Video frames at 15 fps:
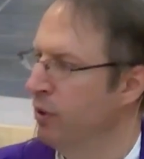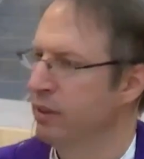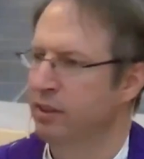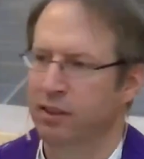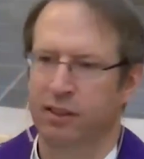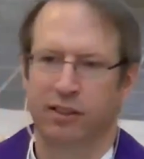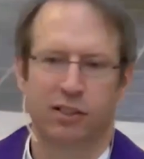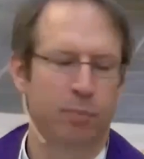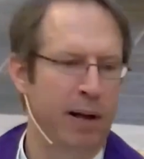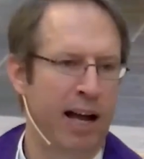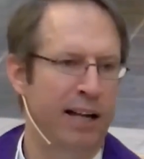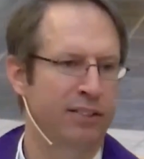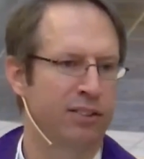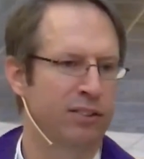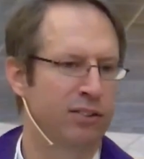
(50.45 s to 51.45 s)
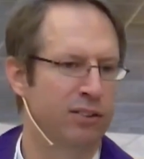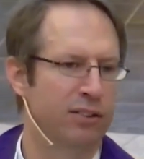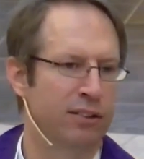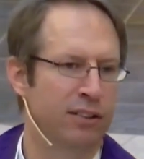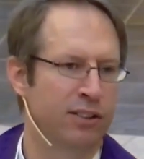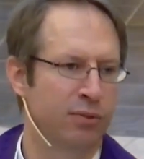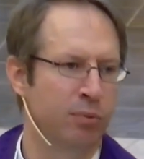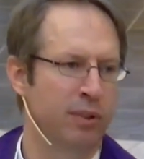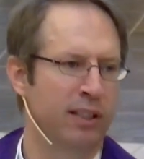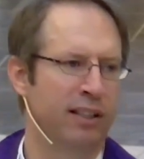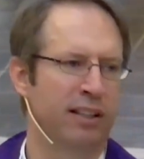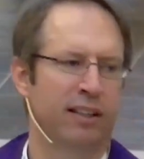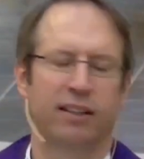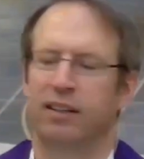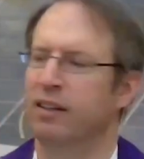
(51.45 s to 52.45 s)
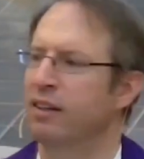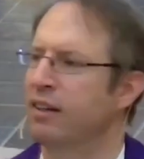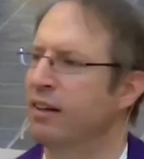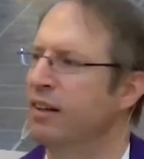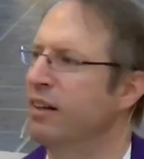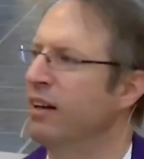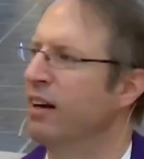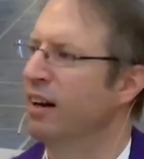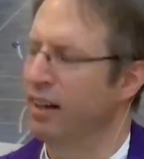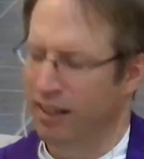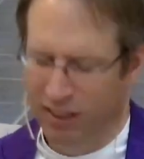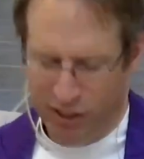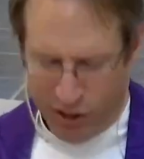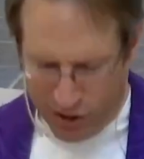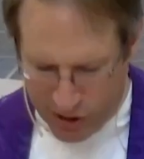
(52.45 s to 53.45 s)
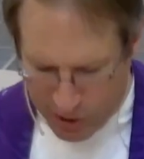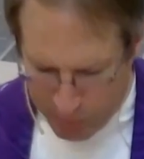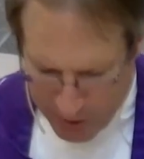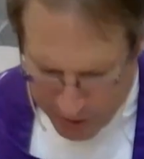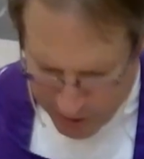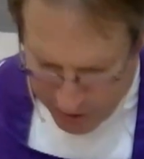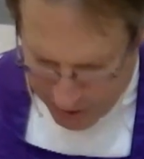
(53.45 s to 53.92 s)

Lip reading: on this passage this week, it occurred to me to